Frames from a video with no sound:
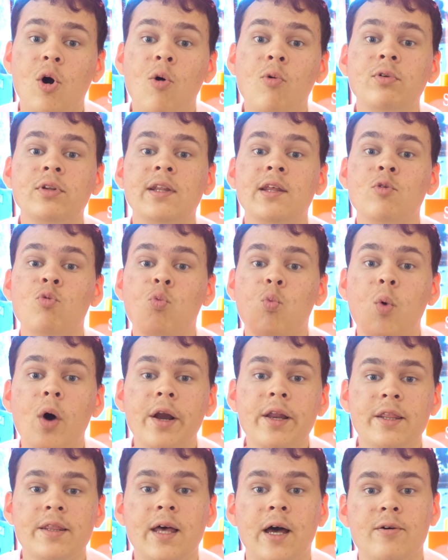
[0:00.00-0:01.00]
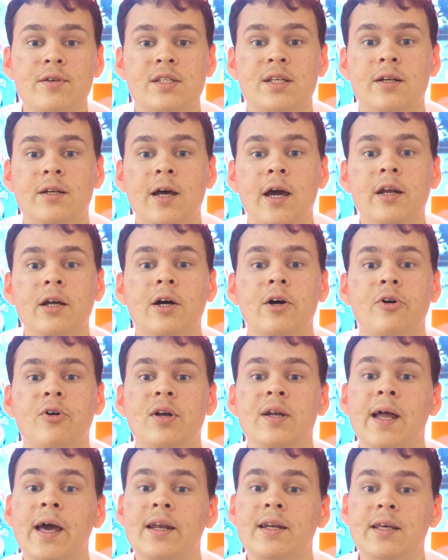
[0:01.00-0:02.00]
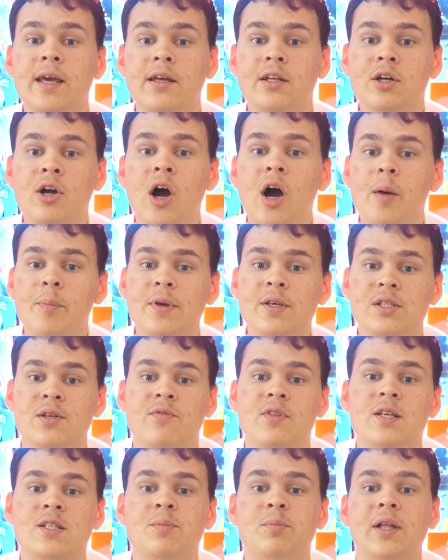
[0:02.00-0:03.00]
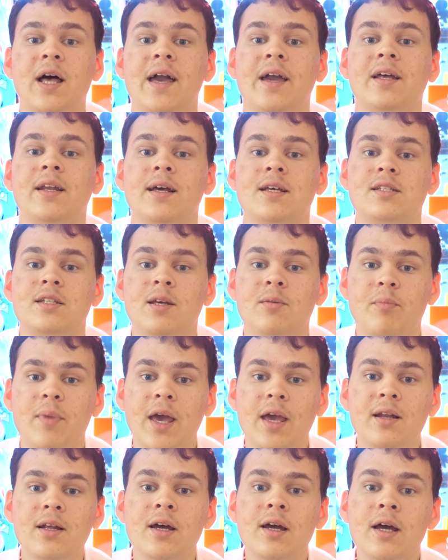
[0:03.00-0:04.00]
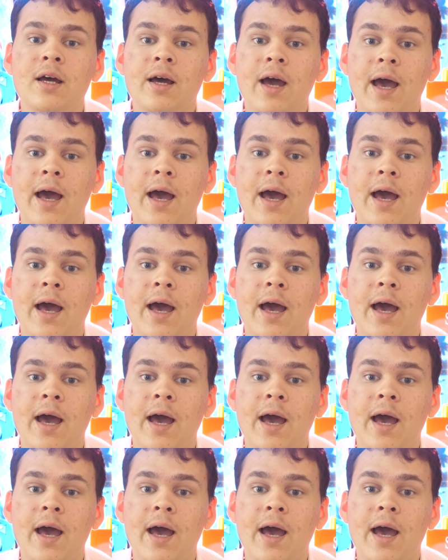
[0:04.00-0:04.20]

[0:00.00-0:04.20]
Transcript: only 1,998 copies of this Black NXT made